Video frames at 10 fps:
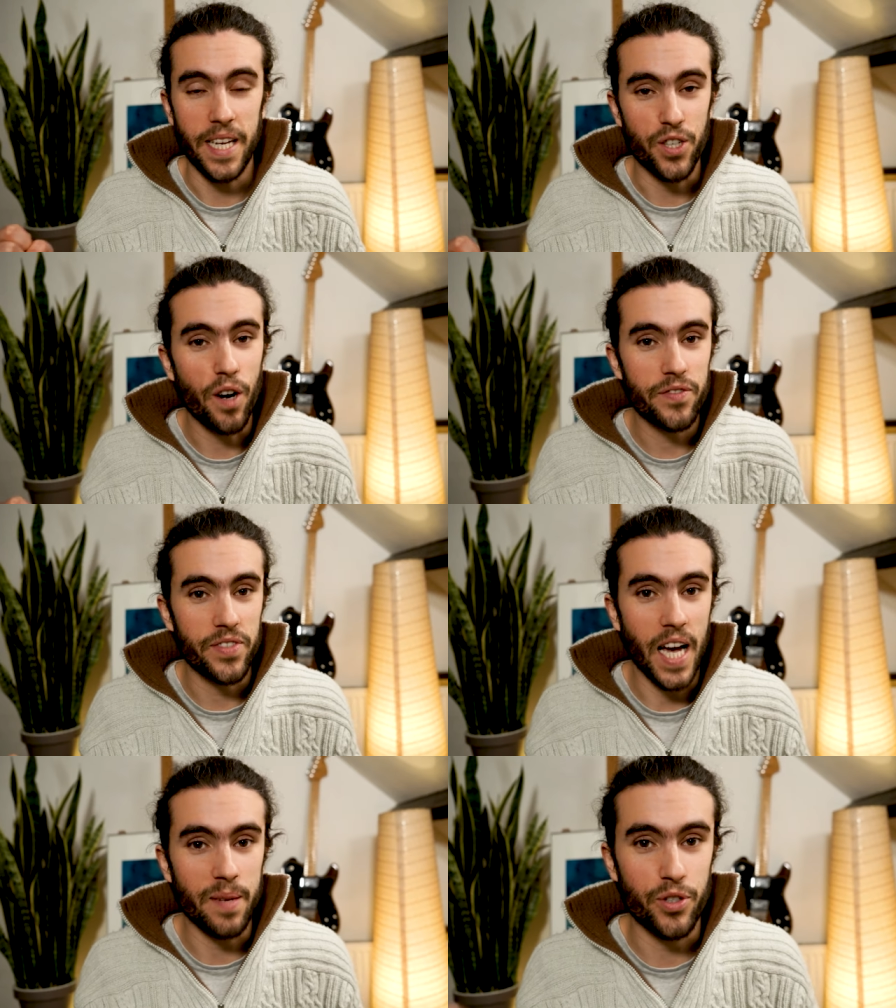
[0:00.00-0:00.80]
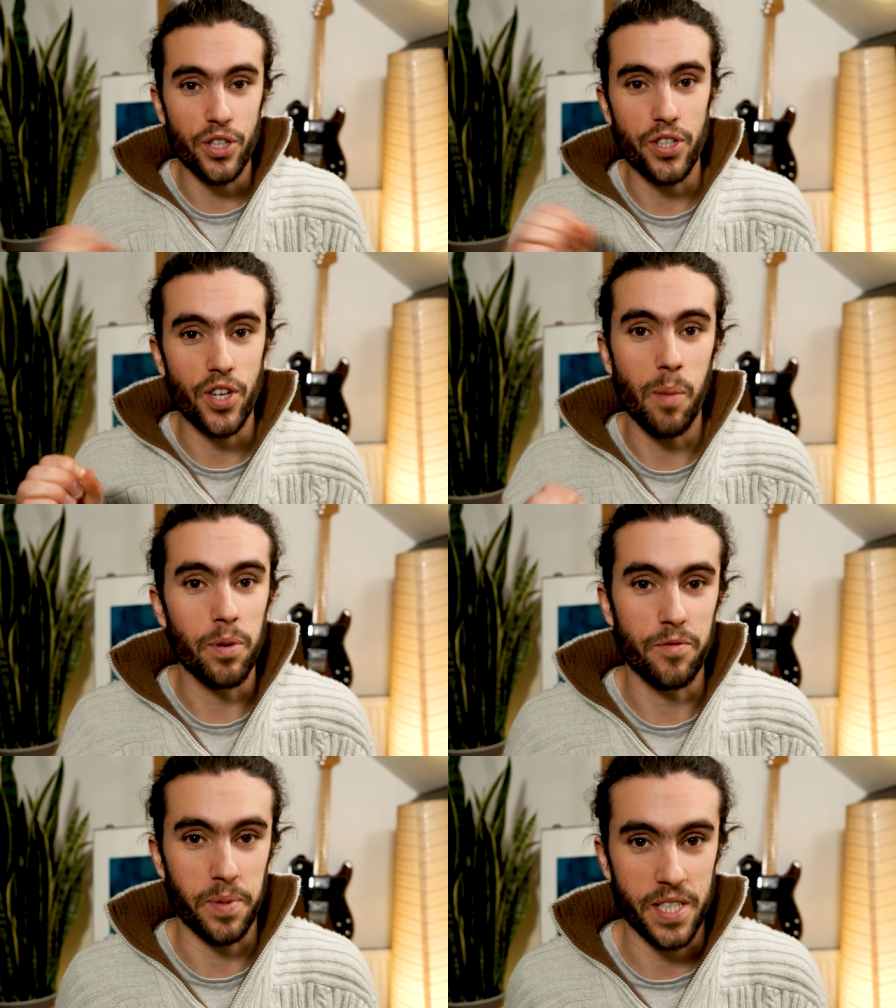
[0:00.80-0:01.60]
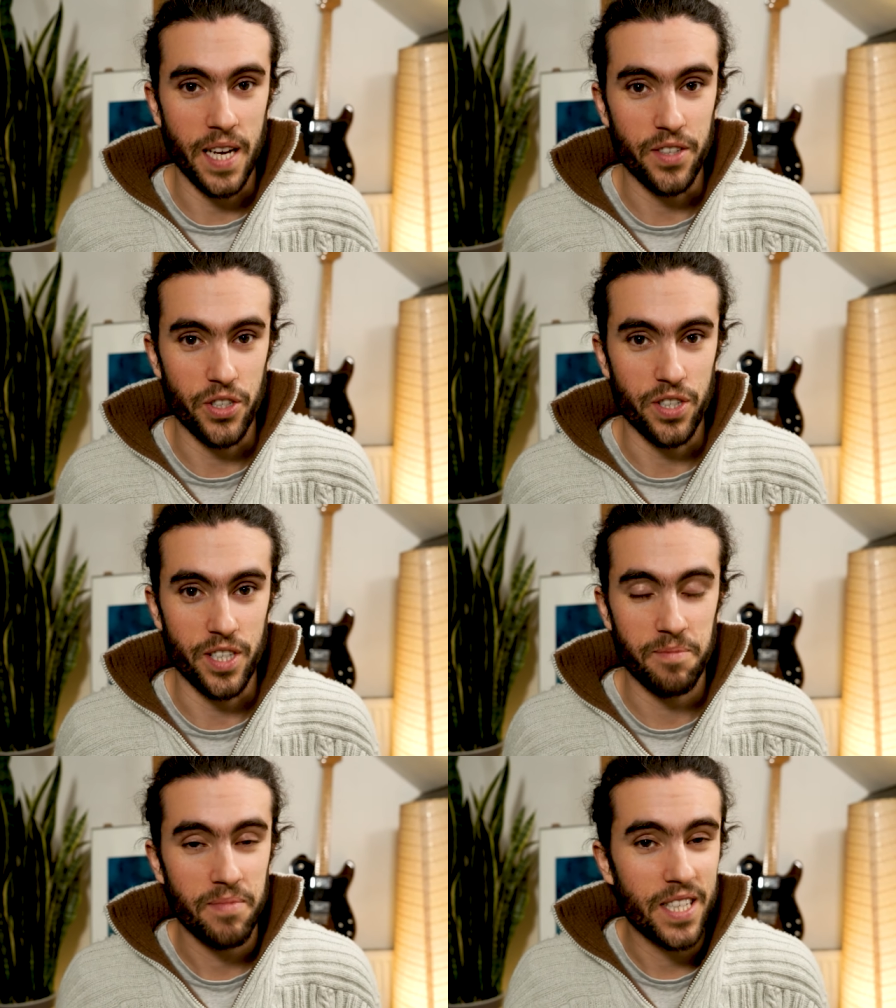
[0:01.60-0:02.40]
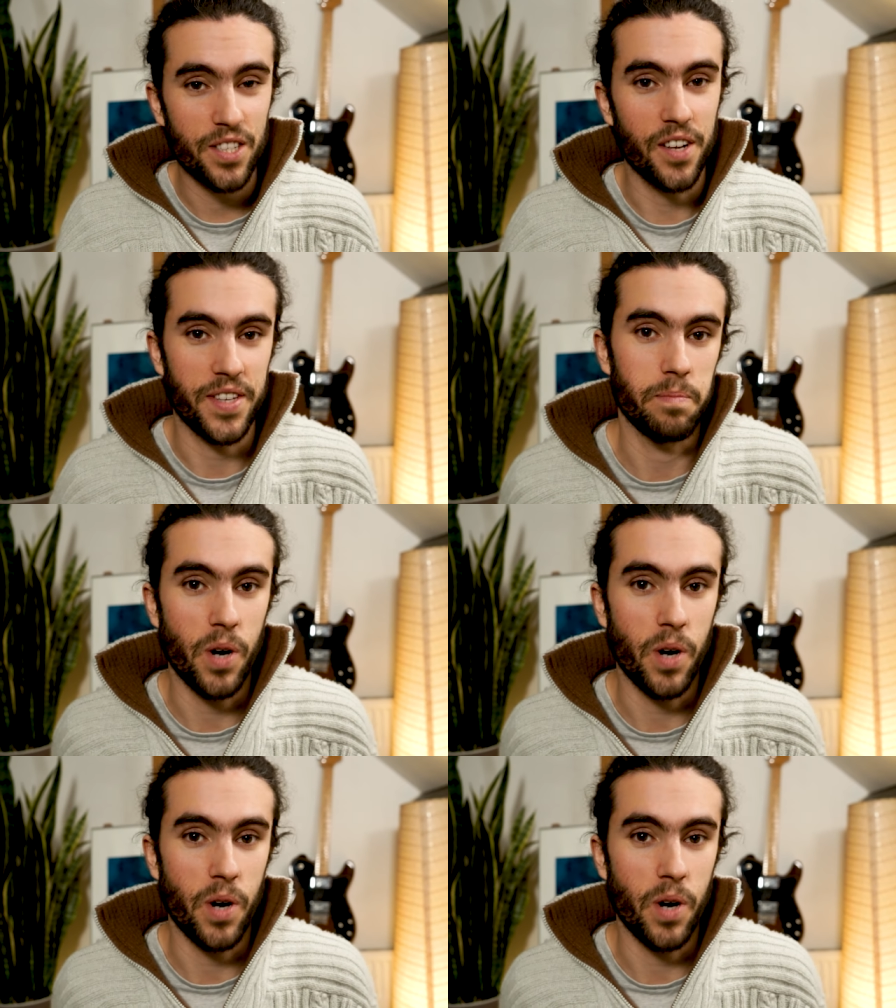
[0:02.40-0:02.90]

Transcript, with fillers: is oftentimes just a couple of percentages. It's not that